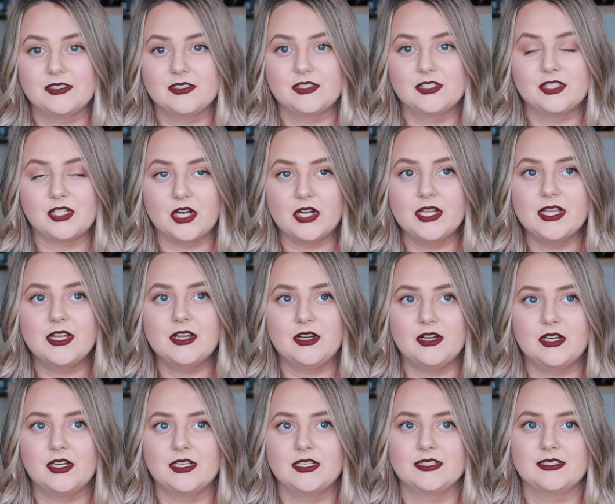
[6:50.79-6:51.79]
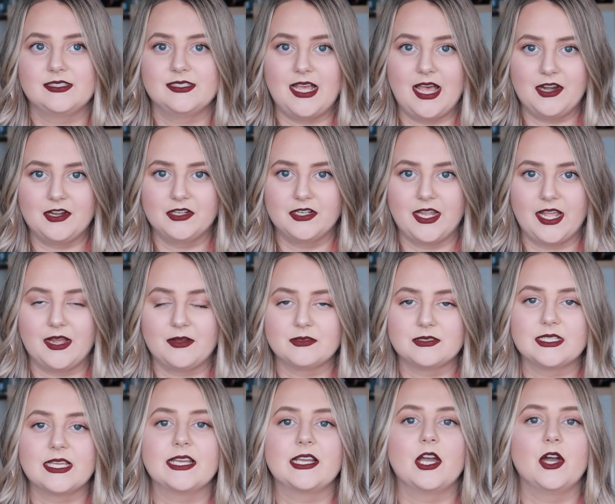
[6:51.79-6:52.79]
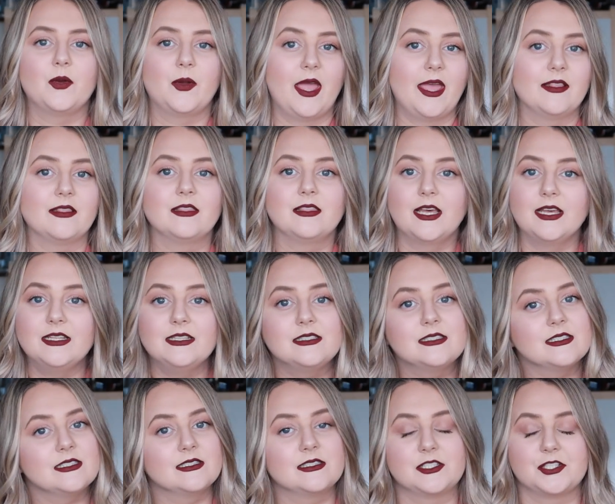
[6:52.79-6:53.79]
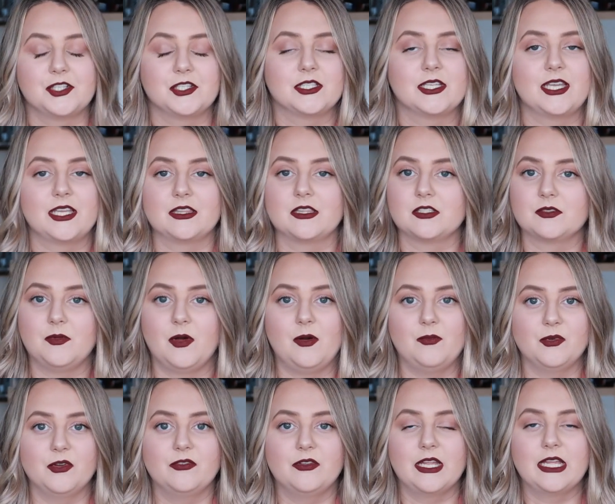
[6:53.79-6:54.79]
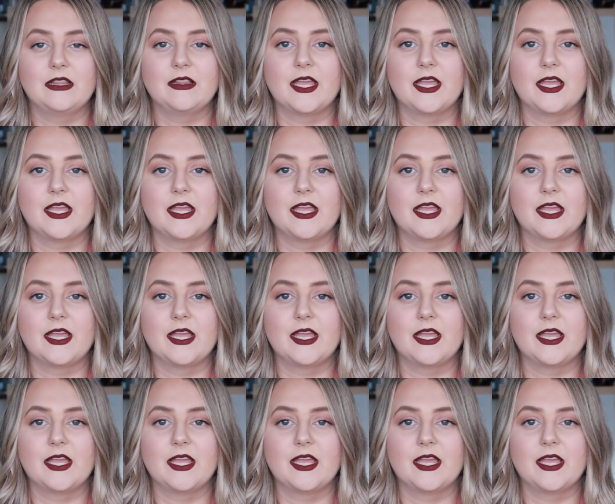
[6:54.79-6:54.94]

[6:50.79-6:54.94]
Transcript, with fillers: Starting on Saturday, I was like, okay, let's seriously get this ball moving.